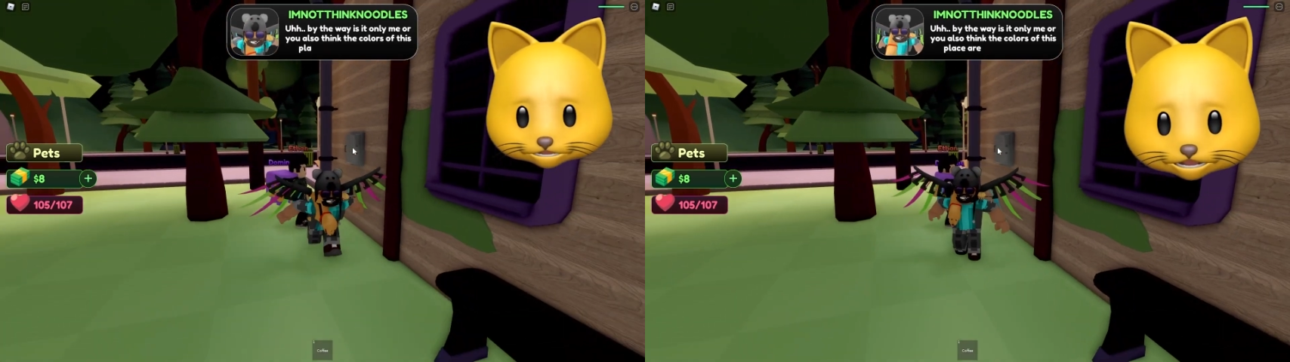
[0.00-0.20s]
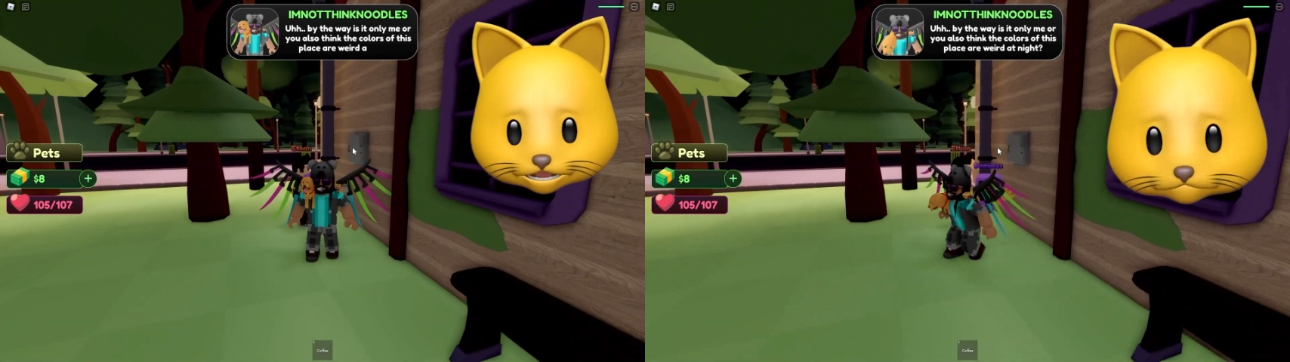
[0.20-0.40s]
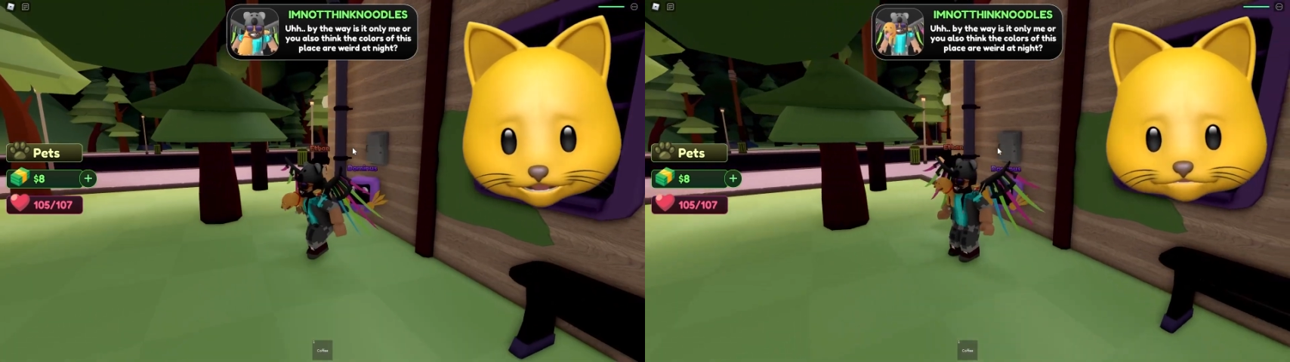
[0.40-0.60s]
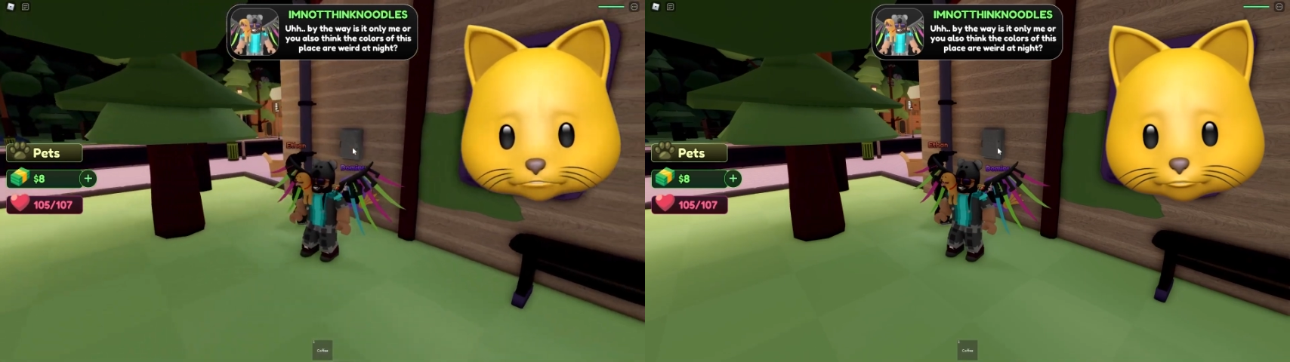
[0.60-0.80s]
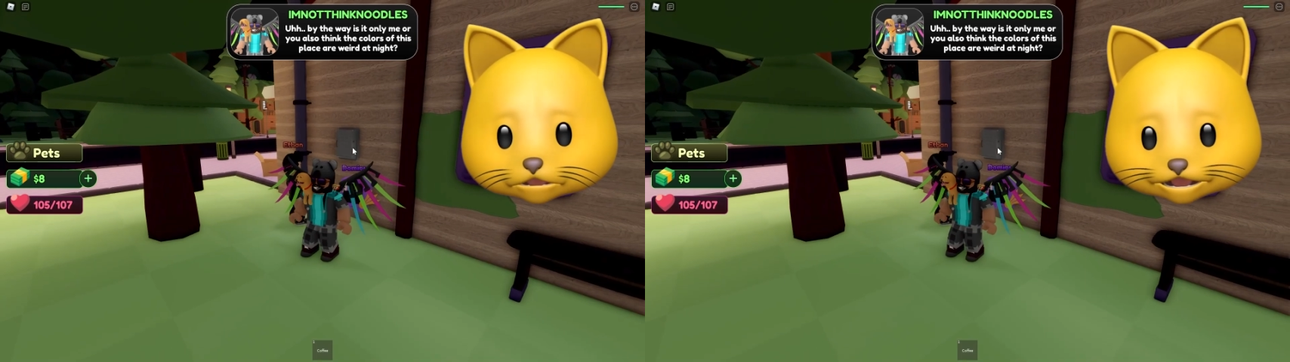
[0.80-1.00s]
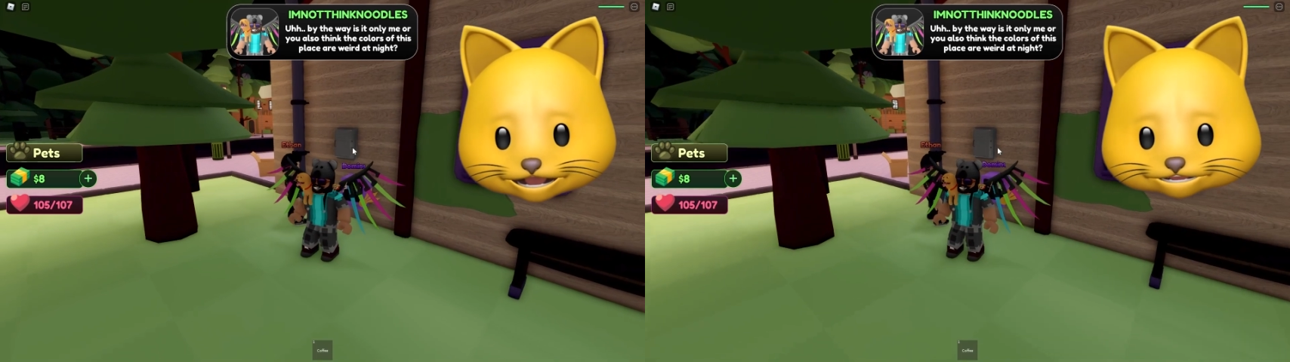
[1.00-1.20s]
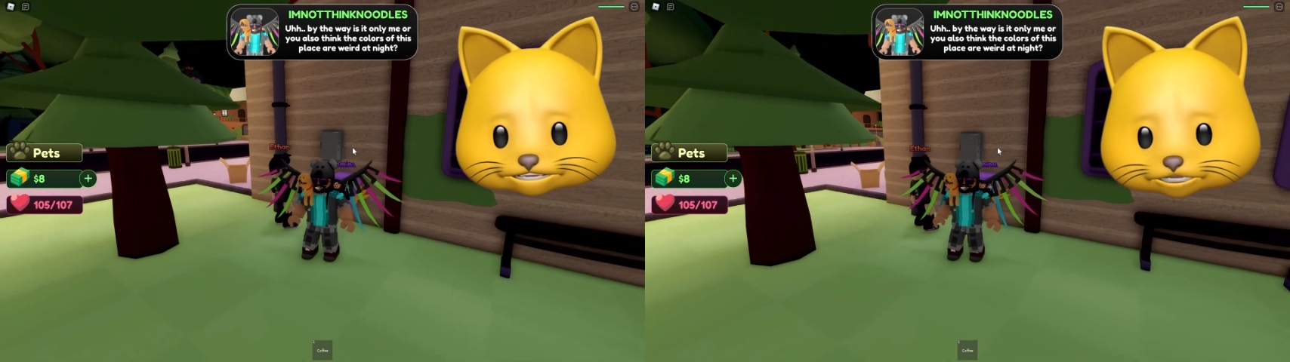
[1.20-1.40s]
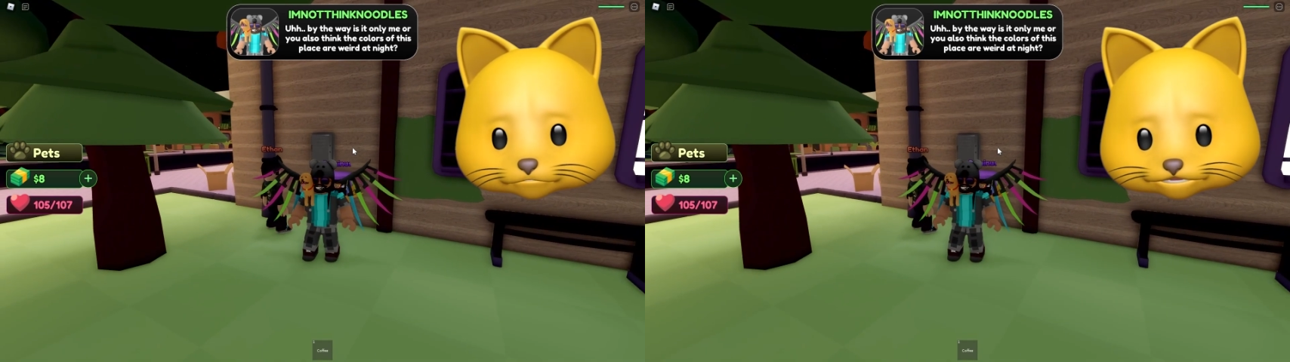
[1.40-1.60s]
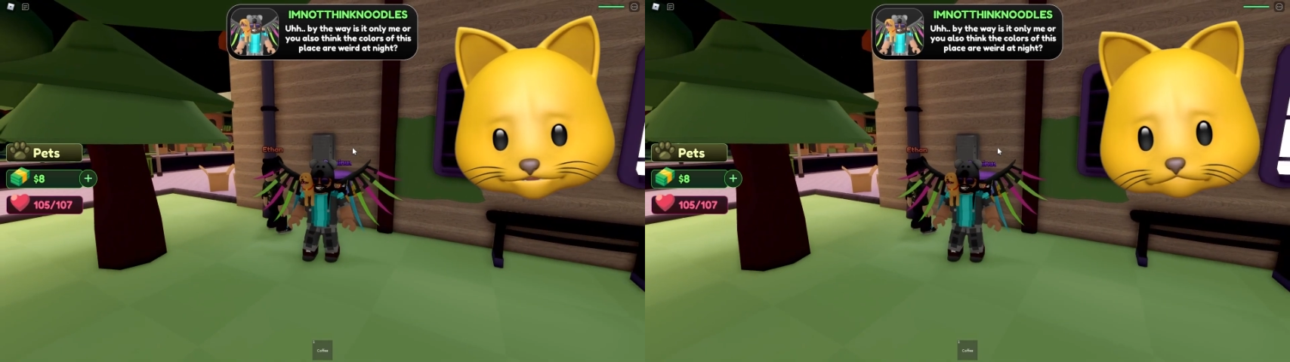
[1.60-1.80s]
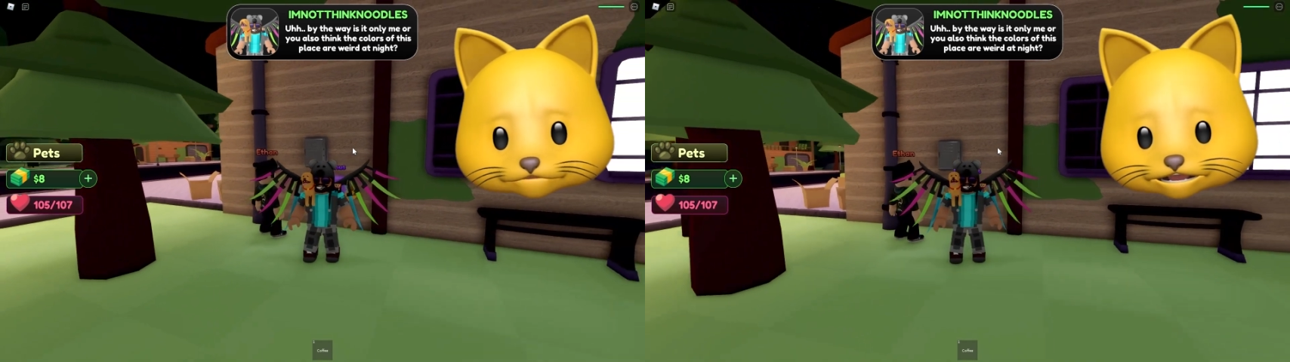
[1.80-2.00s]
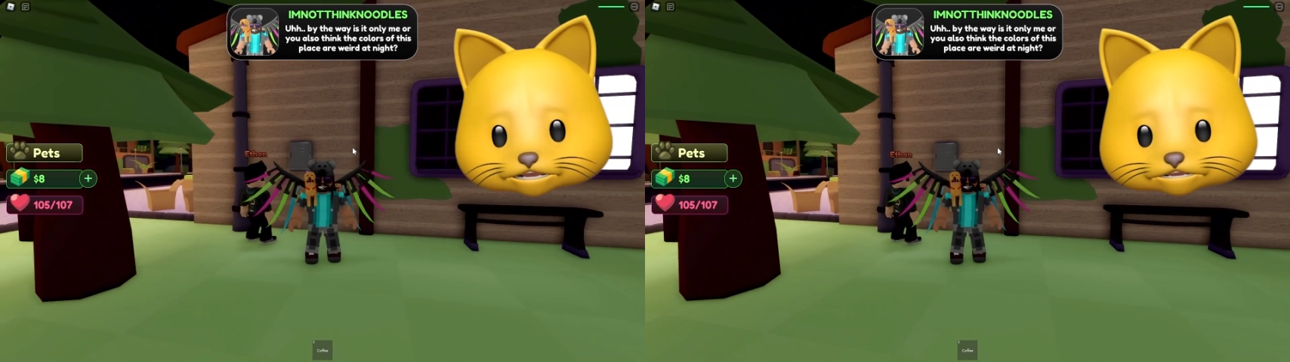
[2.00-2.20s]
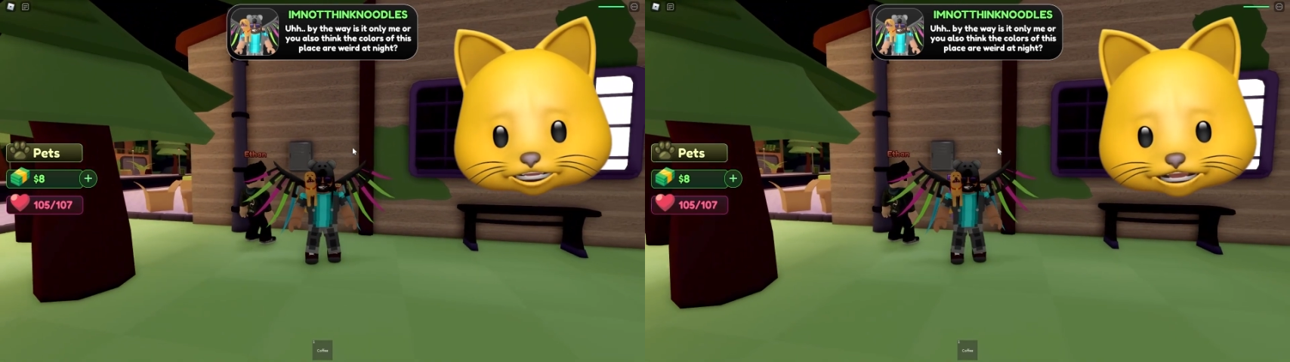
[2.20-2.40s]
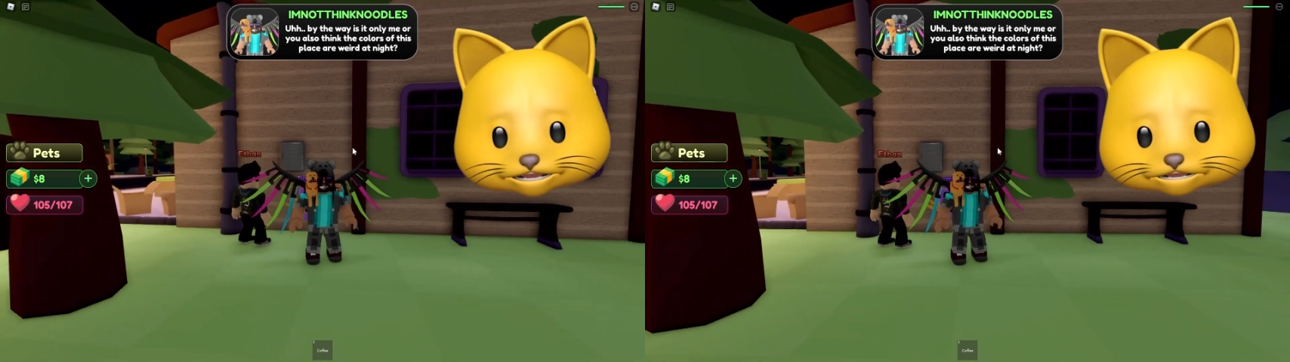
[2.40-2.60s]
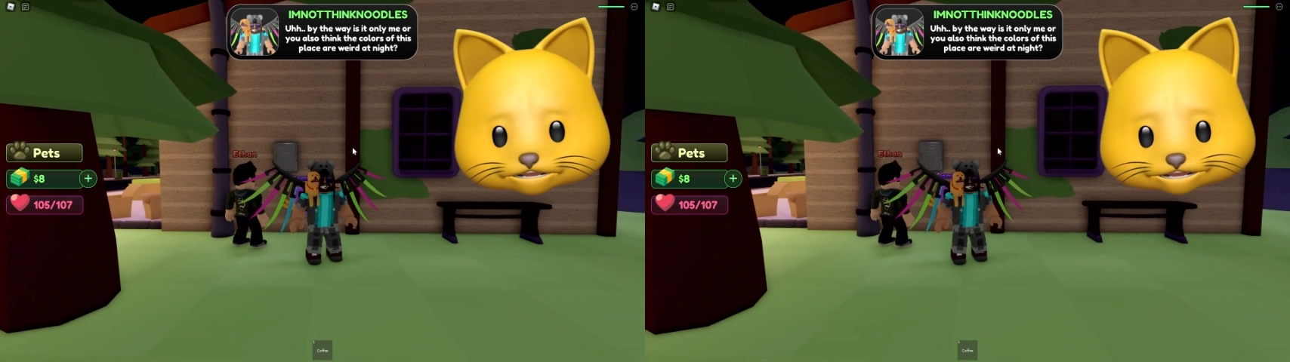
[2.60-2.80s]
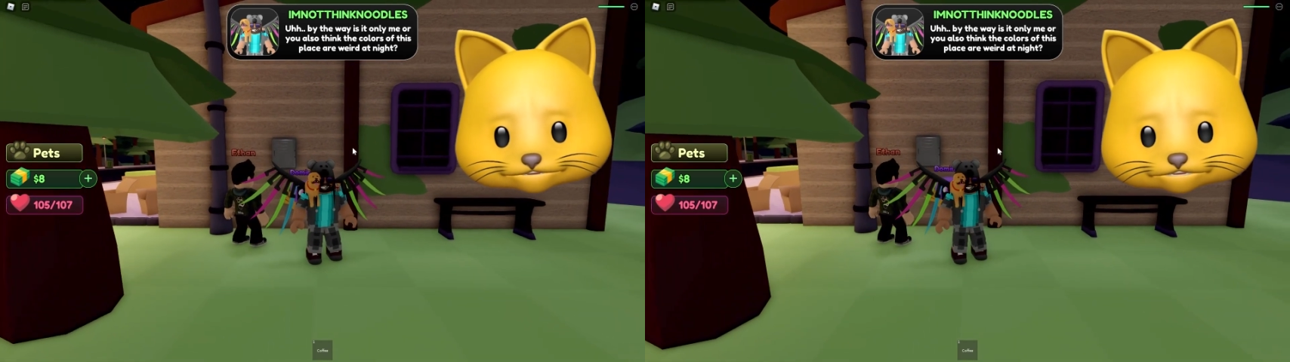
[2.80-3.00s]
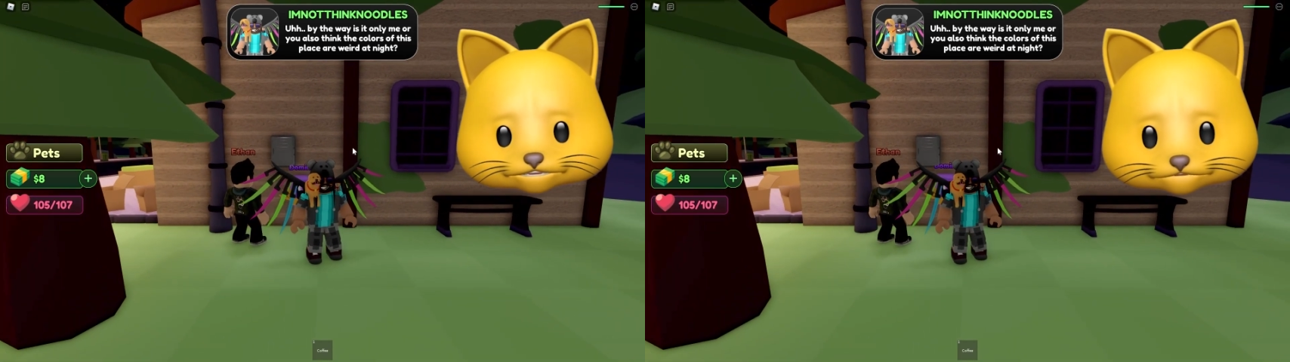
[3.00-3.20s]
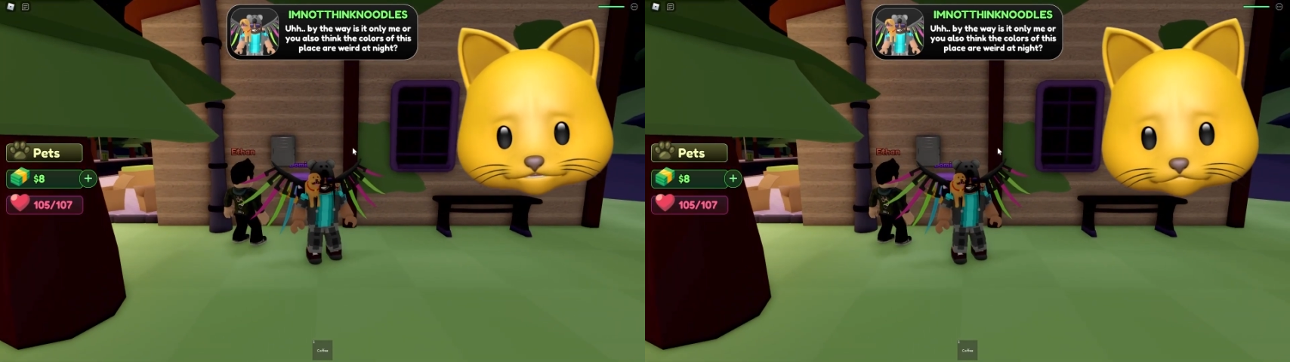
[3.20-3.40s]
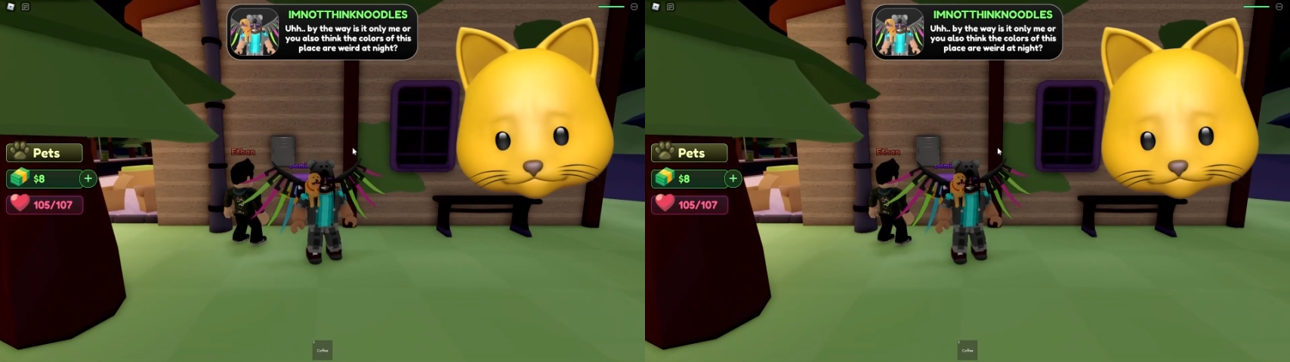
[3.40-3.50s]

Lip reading: Nobody's mouth can be seen.